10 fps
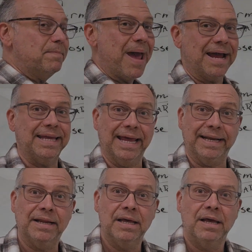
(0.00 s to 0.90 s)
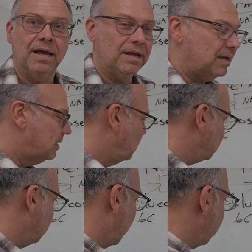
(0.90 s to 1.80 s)
it back in.
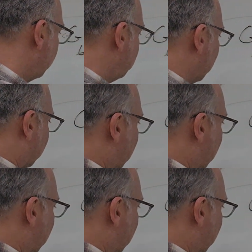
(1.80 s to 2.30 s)
What you end up doing